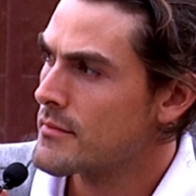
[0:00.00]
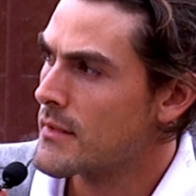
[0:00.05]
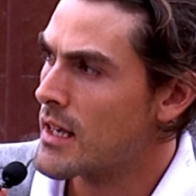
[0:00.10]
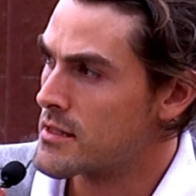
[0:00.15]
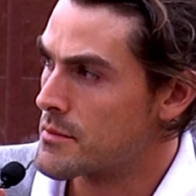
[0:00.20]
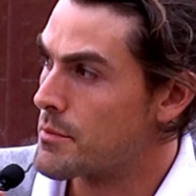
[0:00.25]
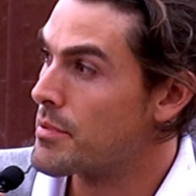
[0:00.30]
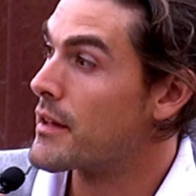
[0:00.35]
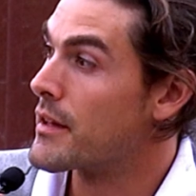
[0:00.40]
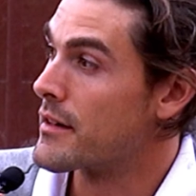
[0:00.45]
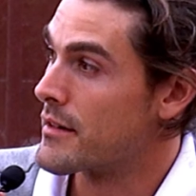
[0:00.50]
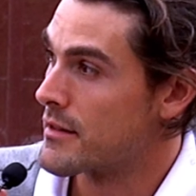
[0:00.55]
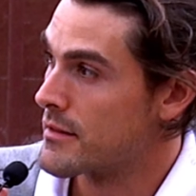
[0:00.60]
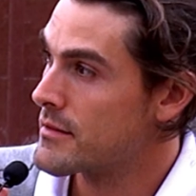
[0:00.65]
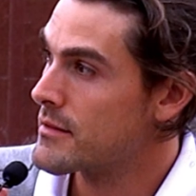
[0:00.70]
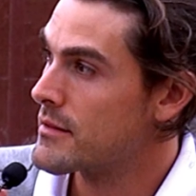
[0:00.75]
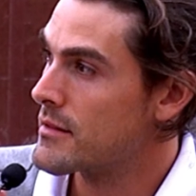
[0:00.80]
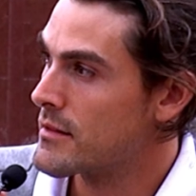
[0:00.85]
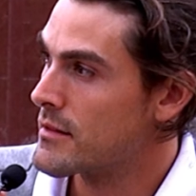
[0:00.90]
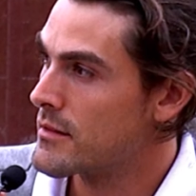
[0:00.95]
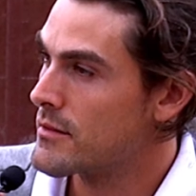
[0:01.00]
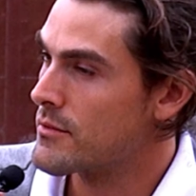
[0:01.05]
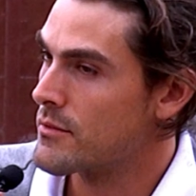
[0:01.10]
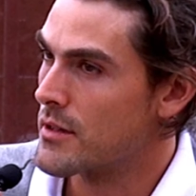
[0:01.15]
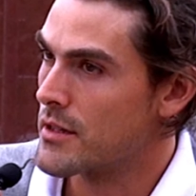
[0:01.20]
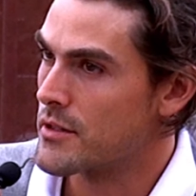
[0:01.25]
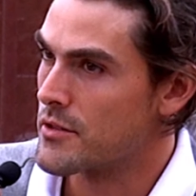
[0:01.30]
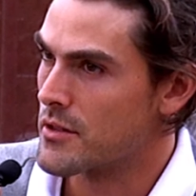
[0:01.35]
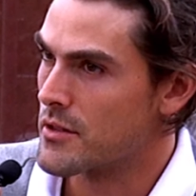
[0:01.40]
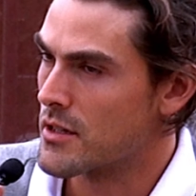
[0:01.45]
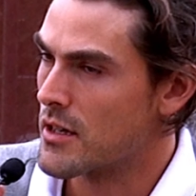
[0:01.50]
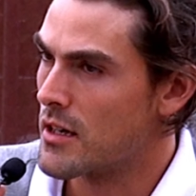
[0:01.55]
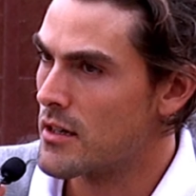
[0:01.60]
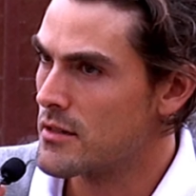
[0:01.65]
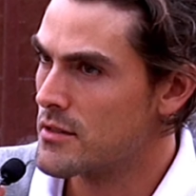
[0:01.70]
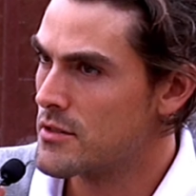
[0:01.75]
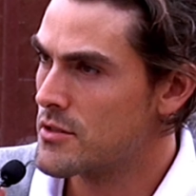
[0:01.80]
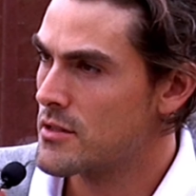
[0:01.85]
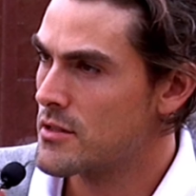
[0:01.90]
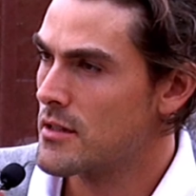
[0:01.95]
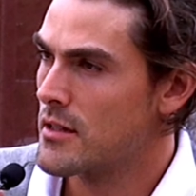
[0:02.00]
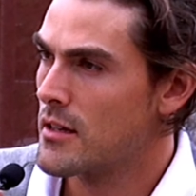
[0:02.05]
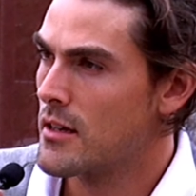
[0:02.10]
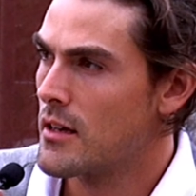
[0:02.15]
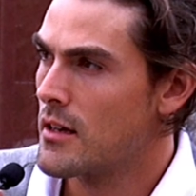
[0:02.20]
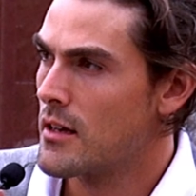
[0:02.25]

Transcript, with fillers: as a player while you're in college.